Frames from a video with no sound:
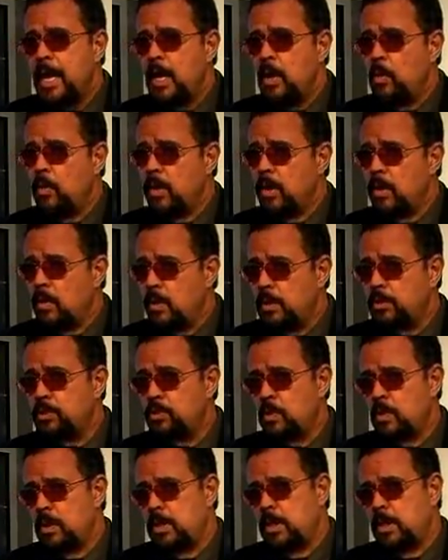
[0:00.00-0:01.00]
We are
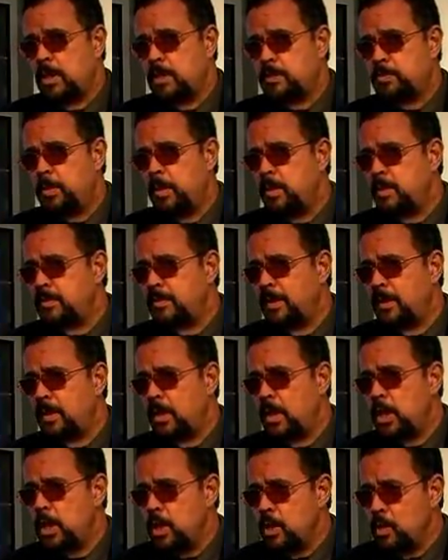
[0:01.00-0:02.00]
also experiencing
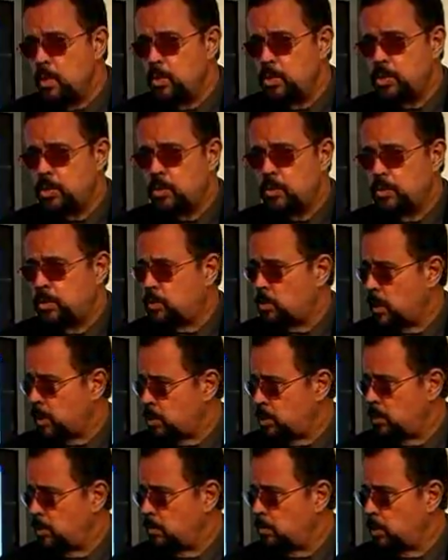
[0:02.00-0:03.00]
a huge
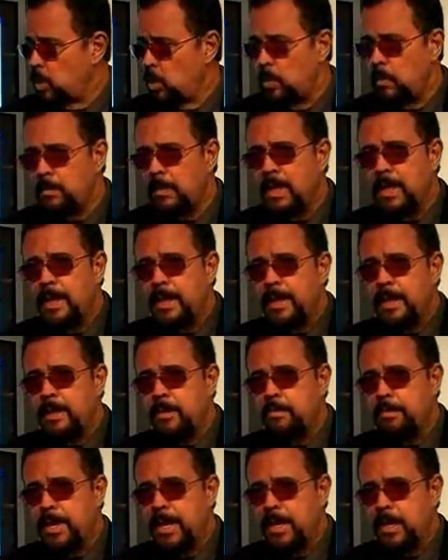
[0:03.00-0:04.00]
construction boom
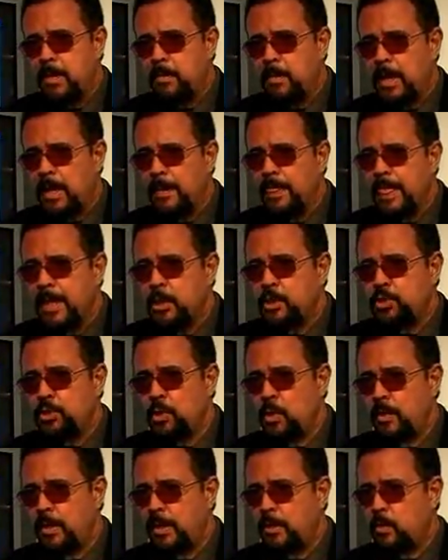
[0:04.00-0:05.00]
in Panama,
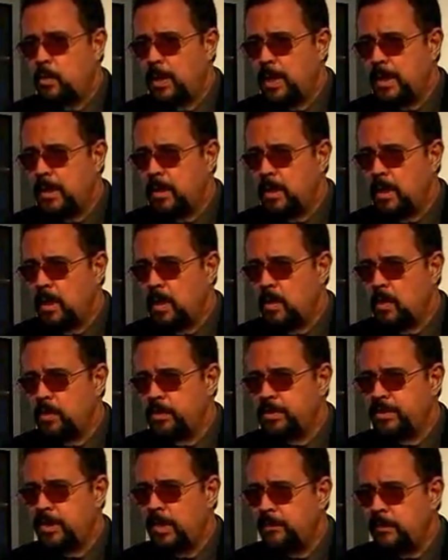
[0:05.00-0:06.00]
so that right now
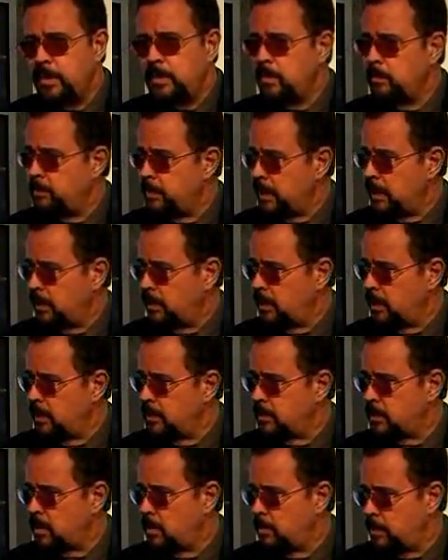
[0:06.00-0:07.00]
70
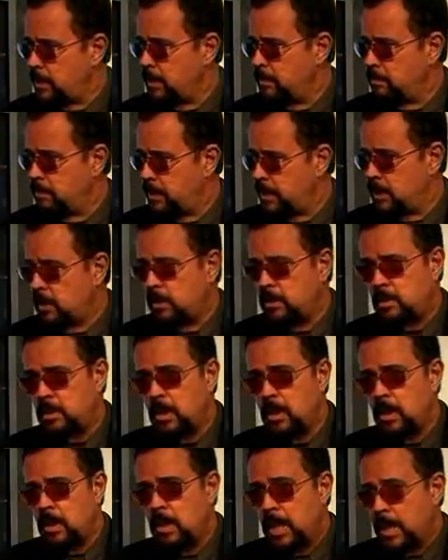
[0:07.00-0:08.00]
buildings are being built,
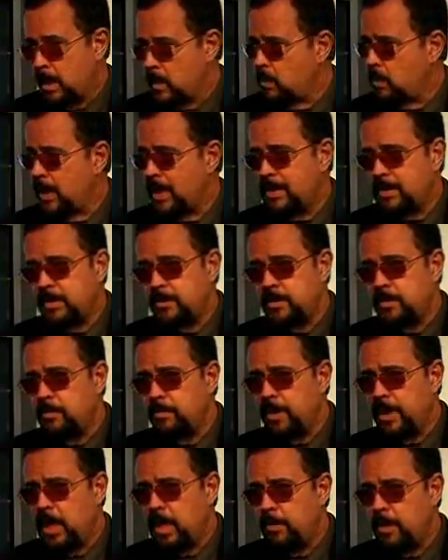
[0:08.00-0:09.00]
high-rises in
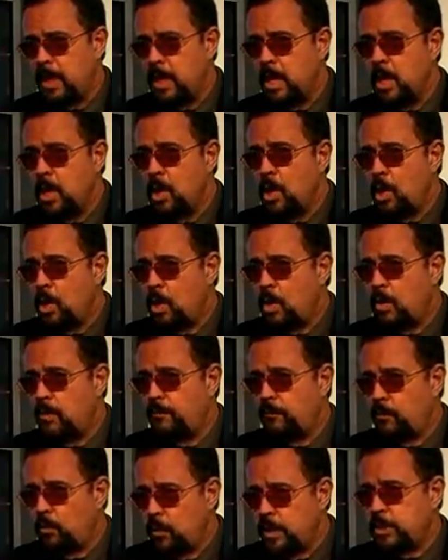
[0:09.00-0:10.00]
Panama,
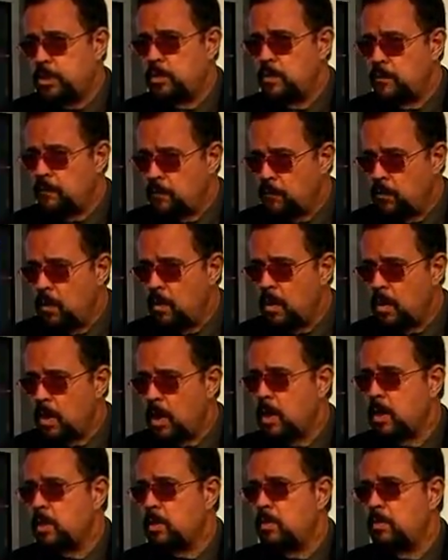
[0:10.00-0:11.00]
of which four
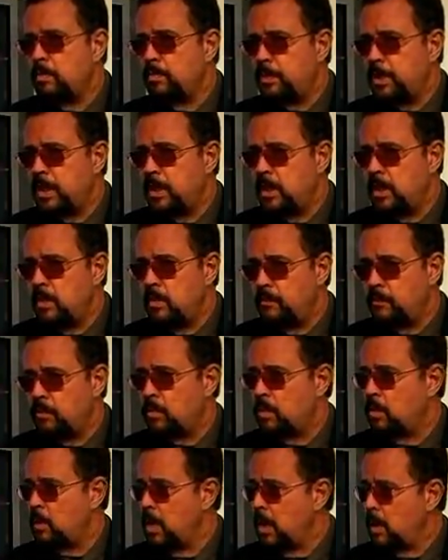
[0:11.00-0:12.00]
are competing
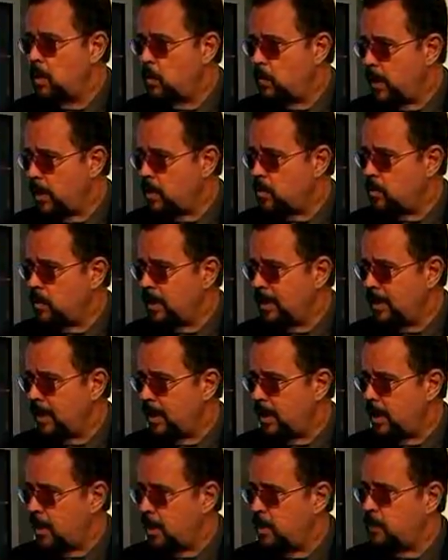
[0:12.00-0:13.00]
for record in
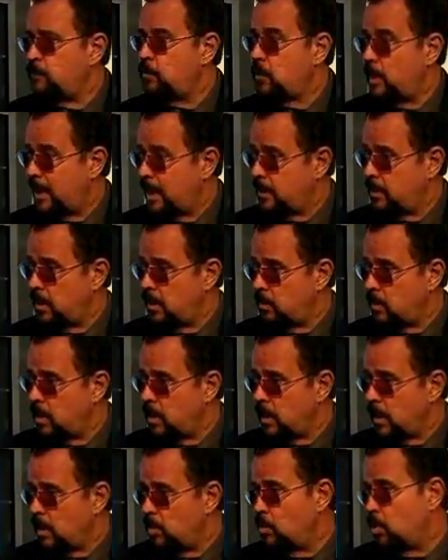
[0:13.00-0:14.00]
height for Latin
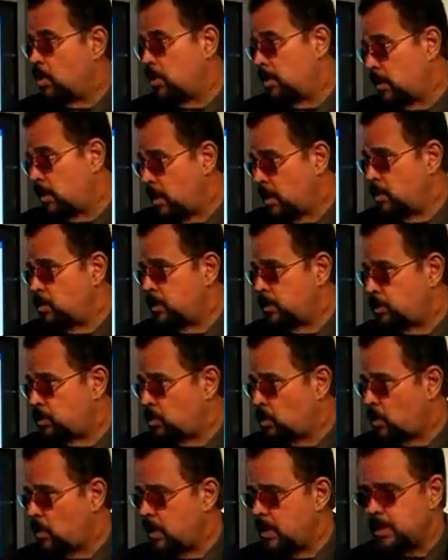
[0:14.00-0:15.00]
America, more than 100
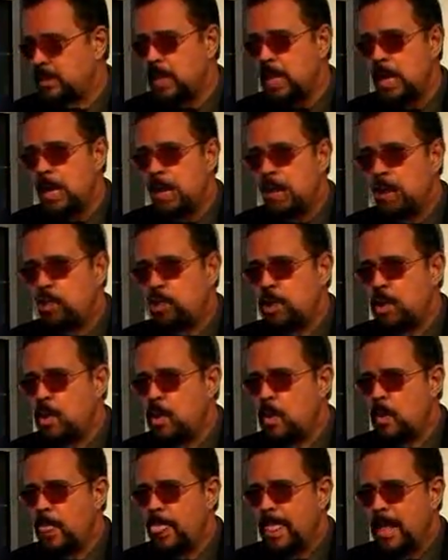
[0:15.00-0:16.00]
stories. And
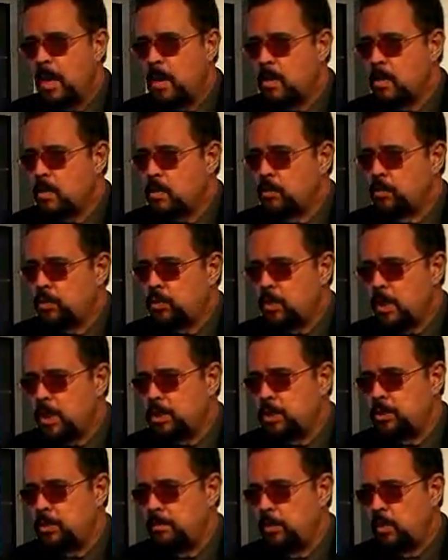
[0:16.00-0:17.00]
so our
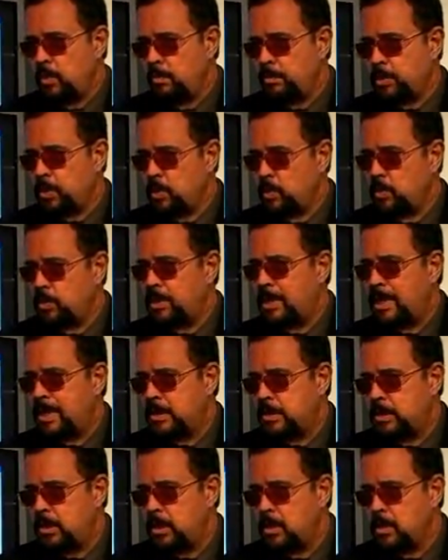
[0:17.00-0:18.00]
construction boom produced
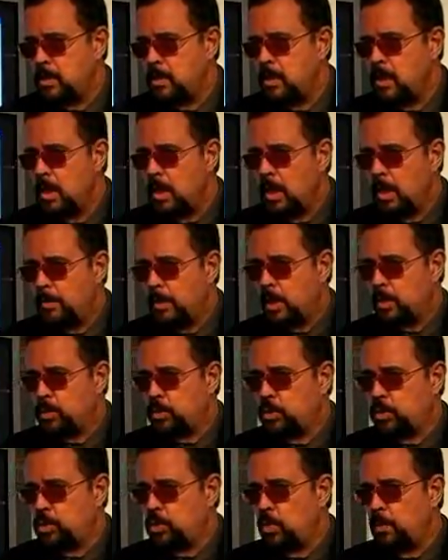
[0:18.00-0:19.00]
last year
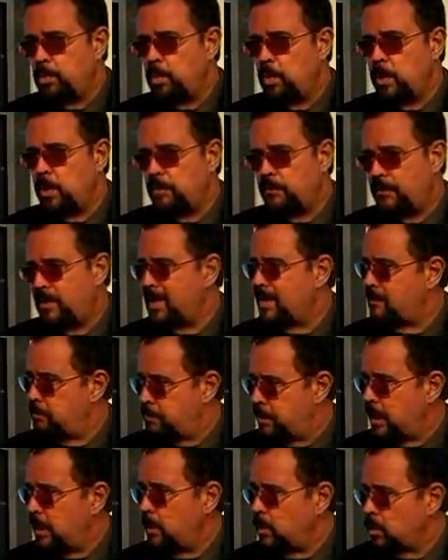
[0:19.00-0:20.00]
about $2.5
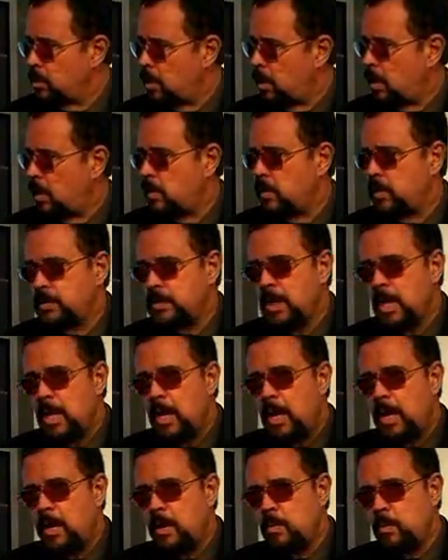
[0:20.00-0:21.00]
billion.
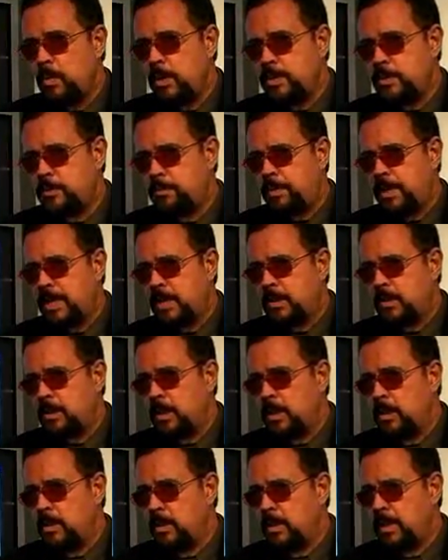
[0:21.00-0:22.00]
And we expect
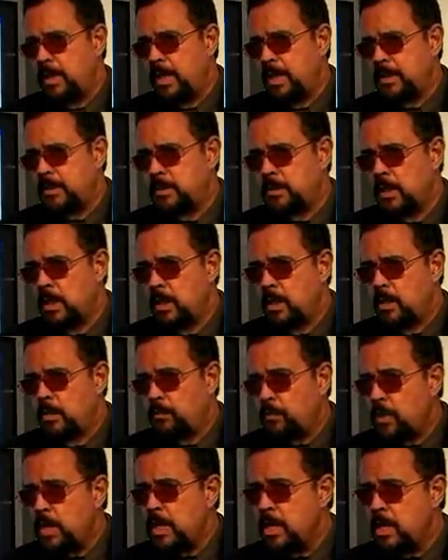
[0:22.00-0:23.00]
in the next
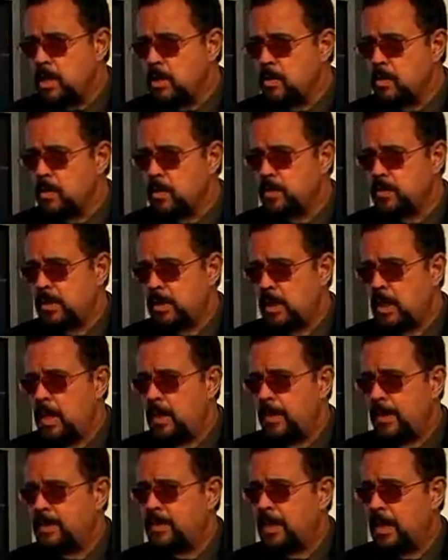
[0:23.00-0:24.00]
3 years
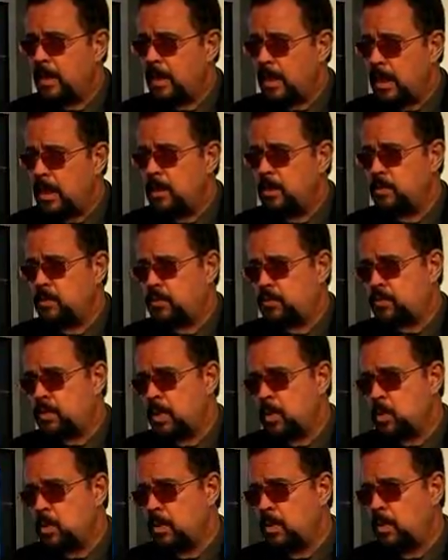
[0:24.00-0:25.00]
that that industry
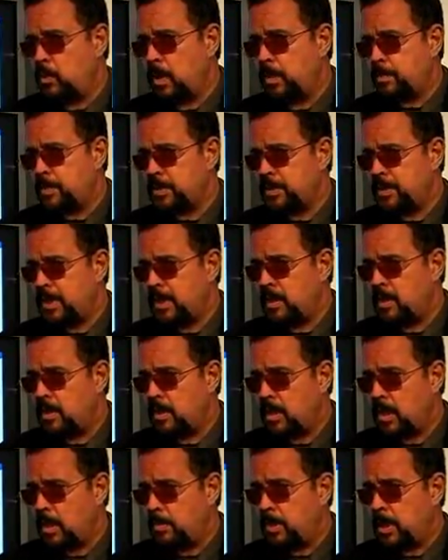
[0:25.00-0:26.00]
will represent
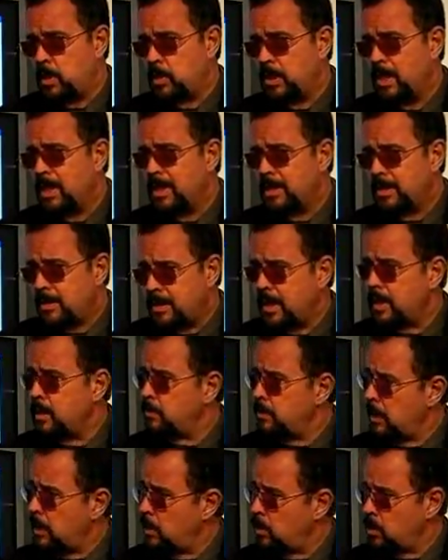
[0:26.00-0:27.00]
about $10
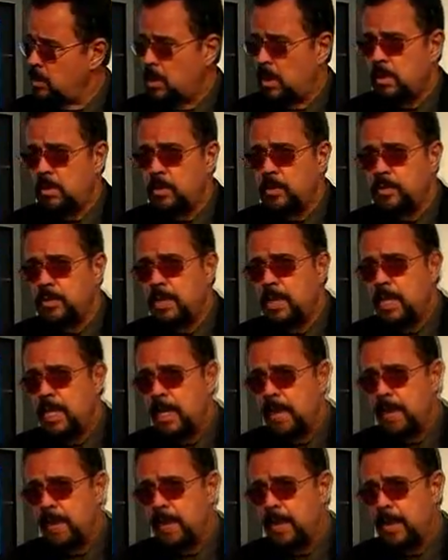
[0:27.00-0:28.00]
billion.
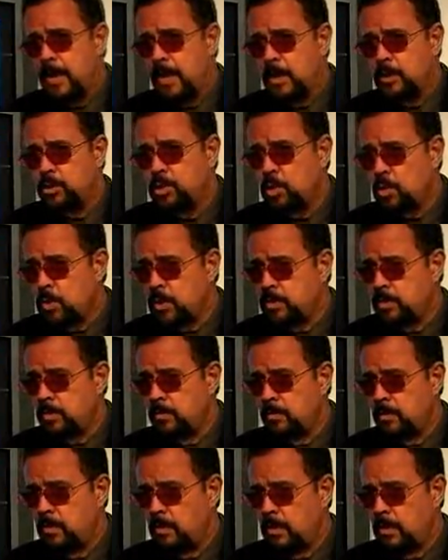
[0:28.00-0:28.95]
Tourism